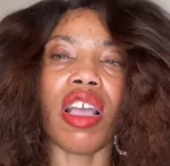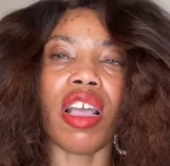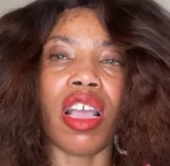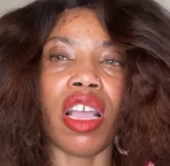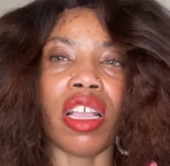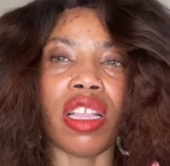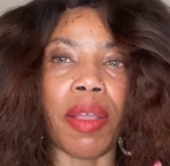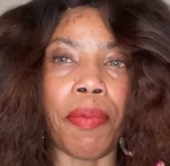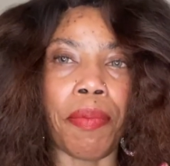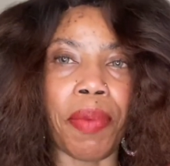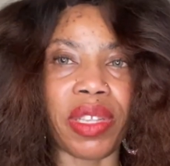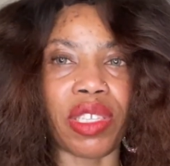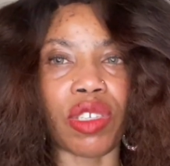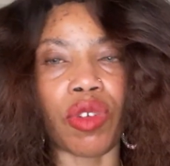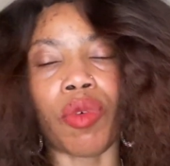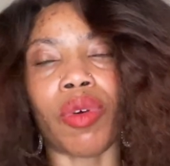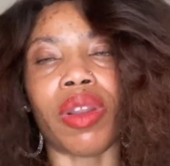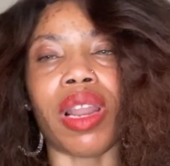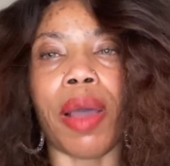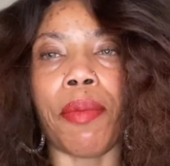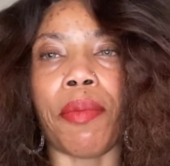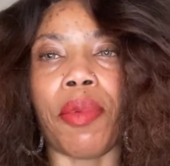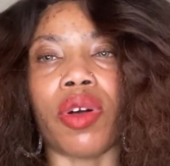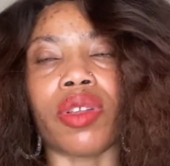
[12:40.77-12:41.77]
in a
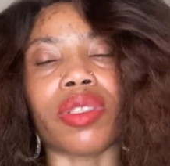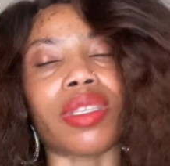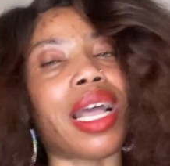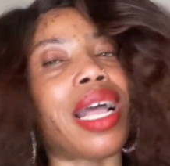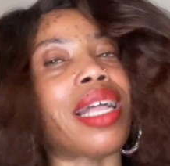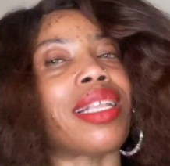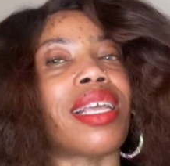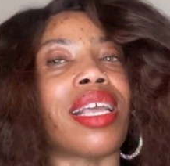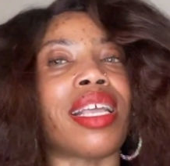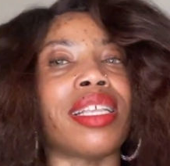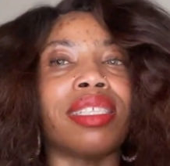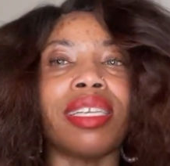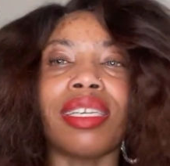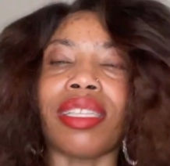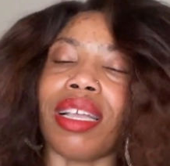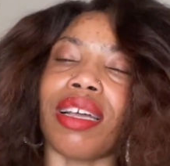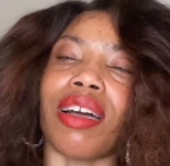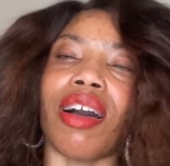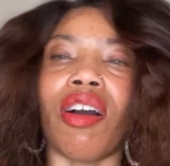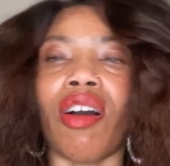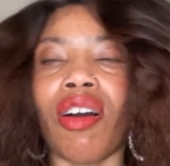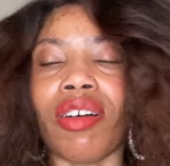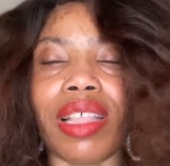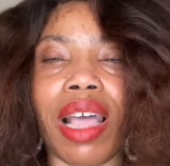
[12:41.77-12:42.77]
particular month, and in the
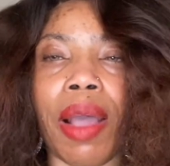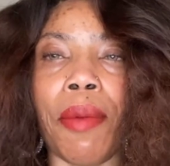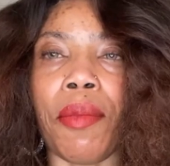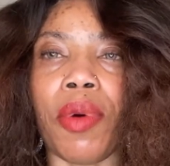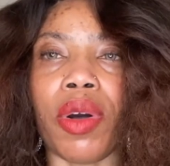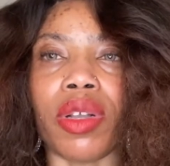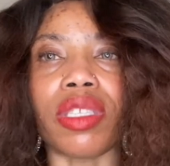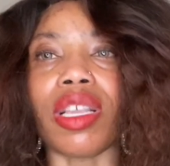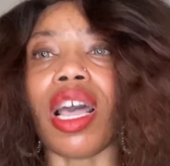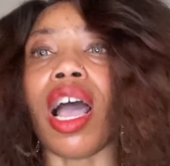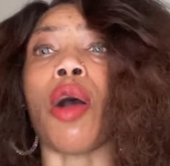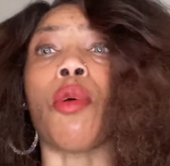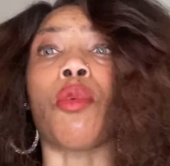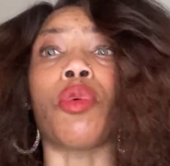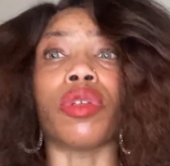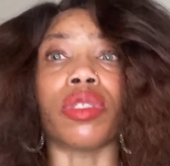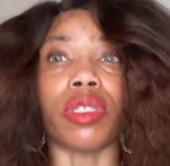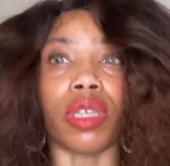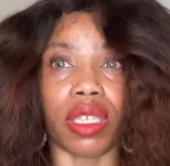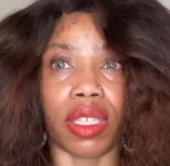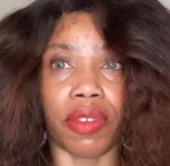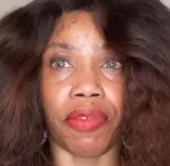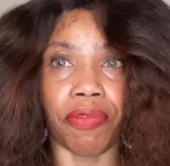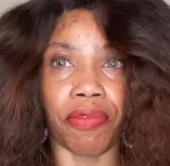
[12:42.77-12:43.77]
other month I will
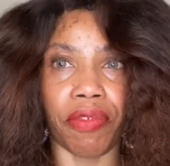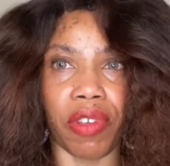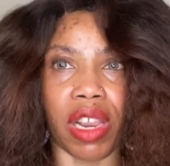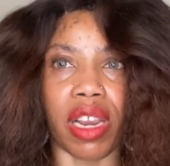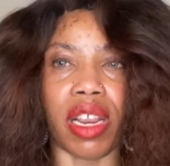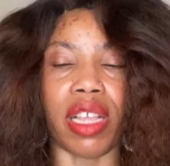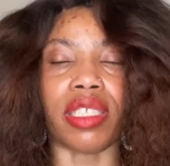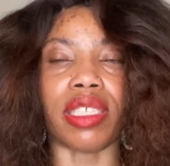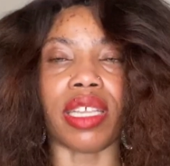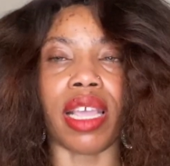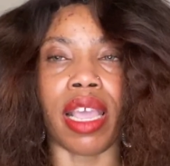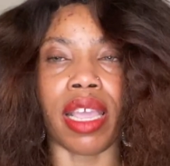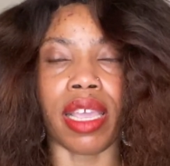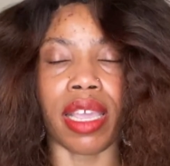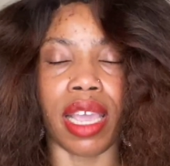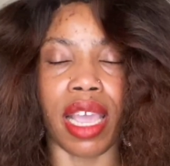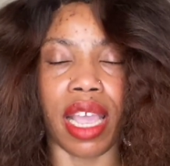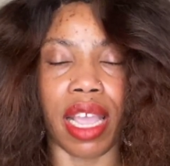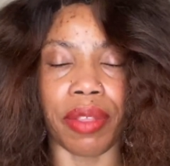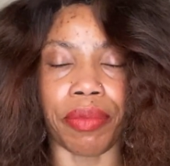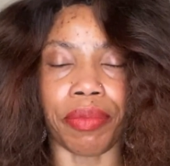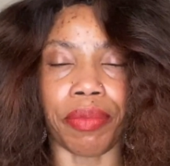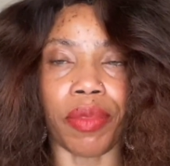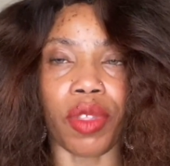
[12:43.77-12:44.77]
not feel it
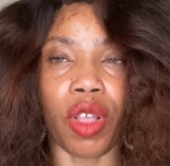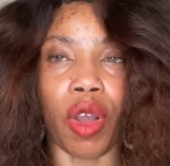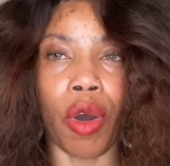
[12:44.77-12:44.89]
again.